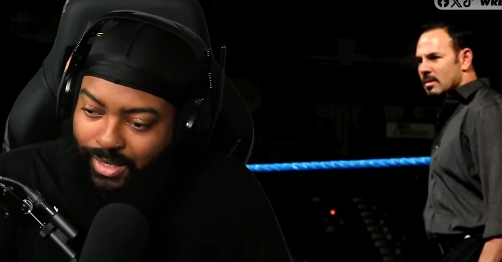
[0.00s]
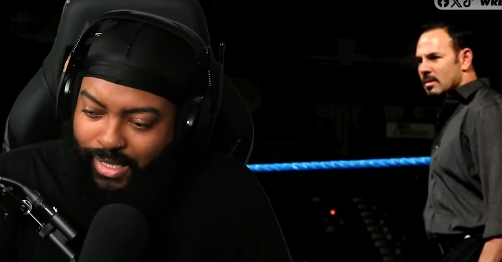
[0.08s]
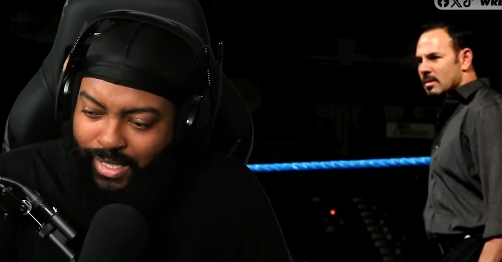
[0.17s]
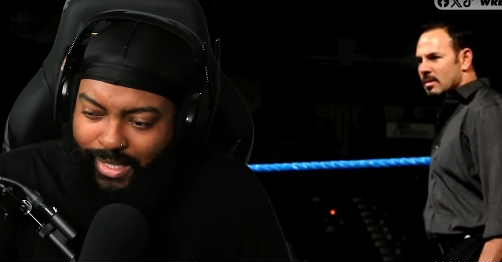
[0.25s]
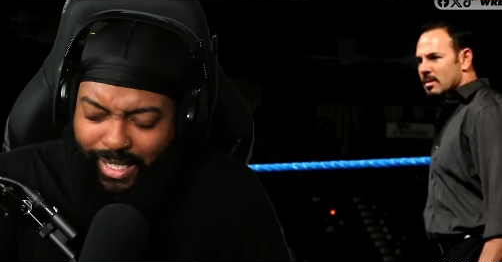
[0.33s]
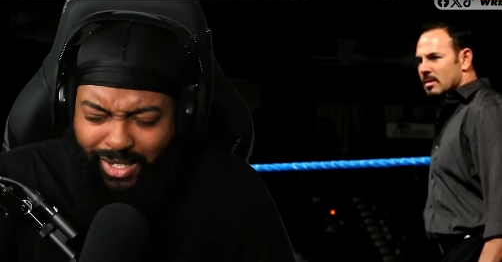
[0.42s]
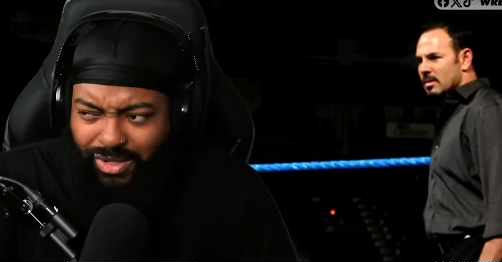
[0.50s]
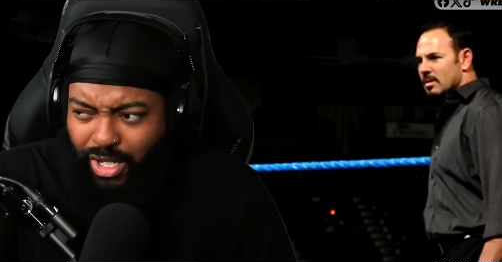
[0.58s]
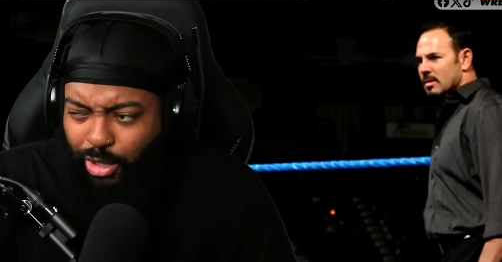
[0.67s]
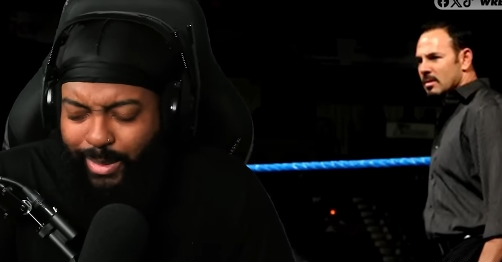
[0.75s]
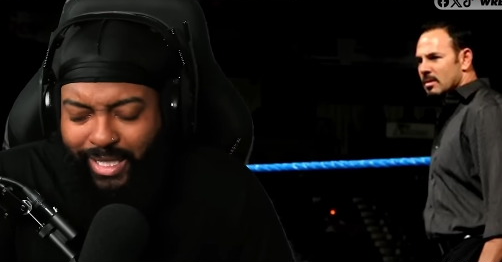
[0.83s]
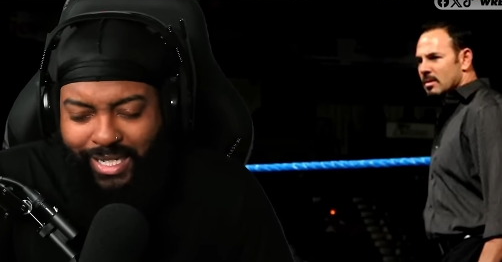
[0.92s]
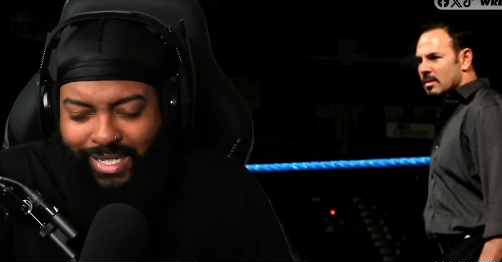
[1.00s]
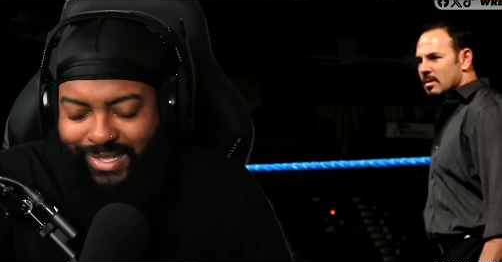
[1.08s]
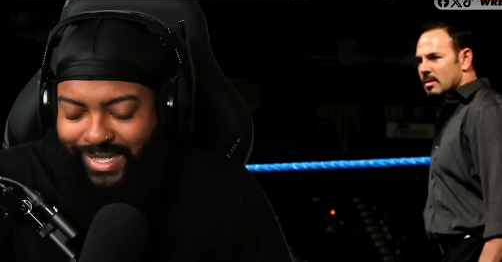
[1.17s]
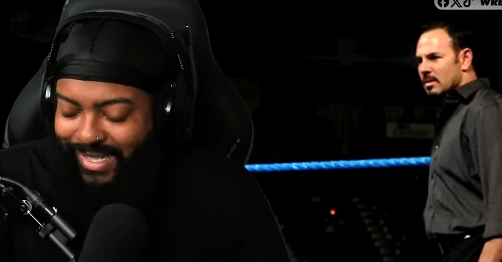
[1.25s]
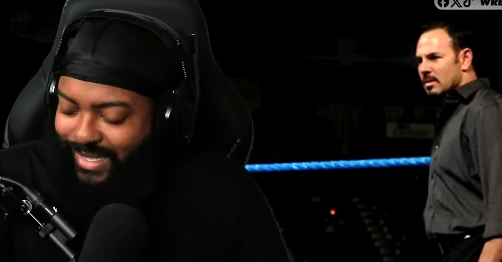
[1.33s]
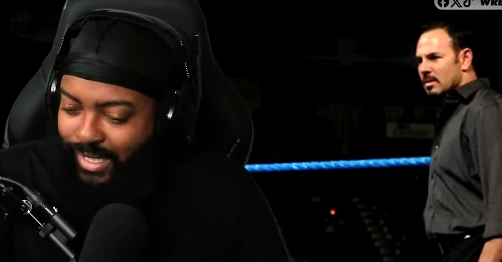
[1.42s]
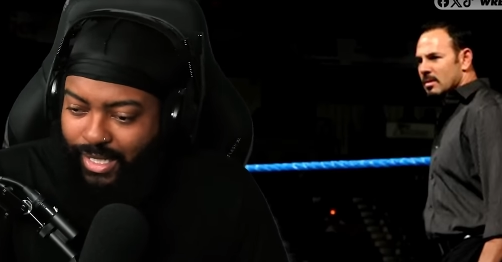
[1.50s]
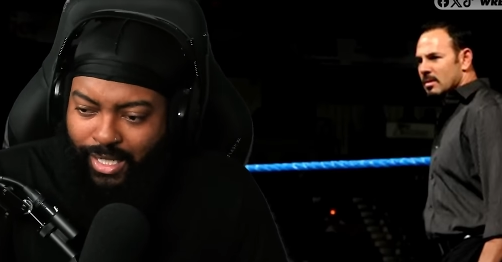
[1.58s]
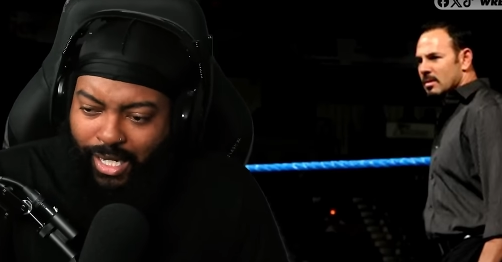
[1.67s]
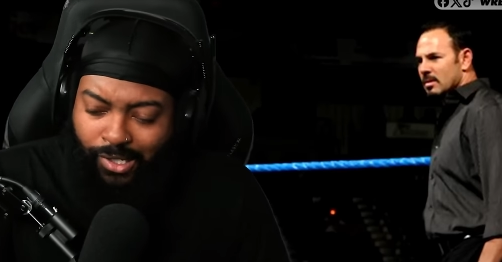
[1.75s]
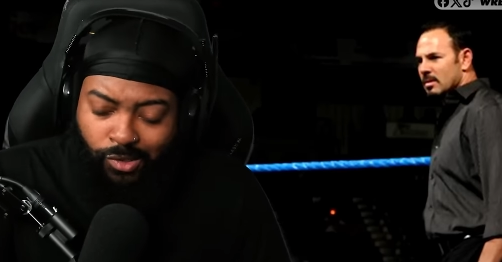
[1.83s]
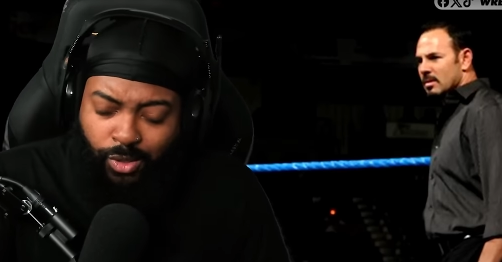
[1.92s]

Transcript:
Speaker 1: And I don't know, man. That's, it's, I don't know if